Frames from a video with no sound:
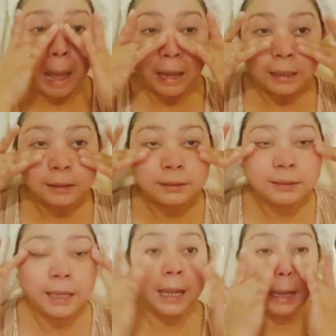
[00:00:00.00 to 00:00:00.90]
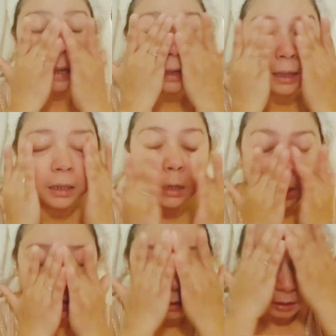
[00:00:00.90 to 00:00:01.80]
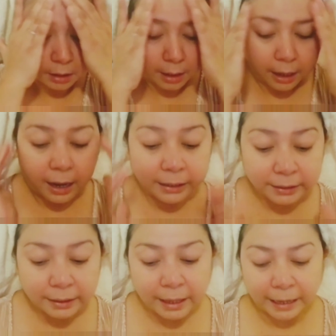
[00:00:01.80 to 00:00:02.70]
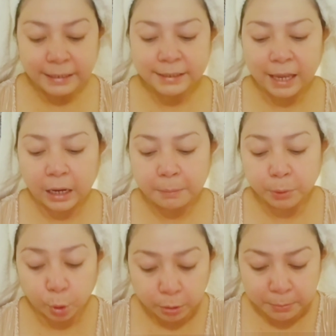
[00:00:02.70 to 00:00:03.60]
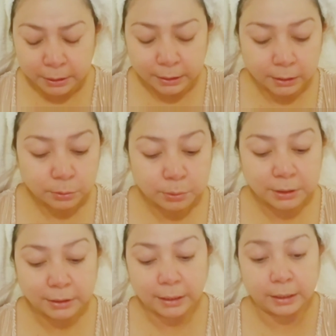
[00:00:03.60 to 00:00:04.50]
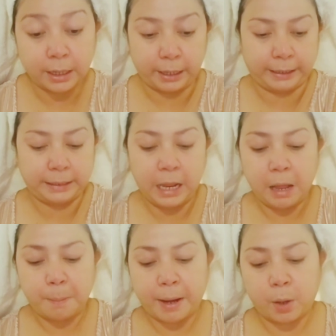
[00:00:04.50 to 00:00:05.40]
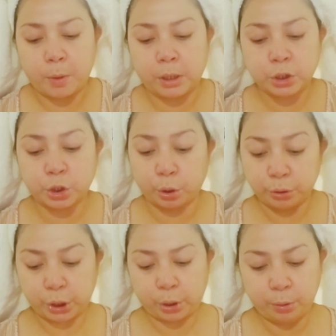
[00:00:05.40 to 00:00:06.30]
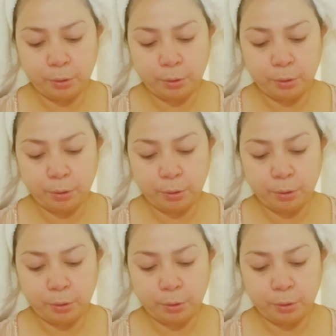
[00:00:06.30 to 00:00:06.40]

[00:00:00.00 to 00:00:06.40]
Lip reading: and then at night time, normally I use it at night, but I want to show you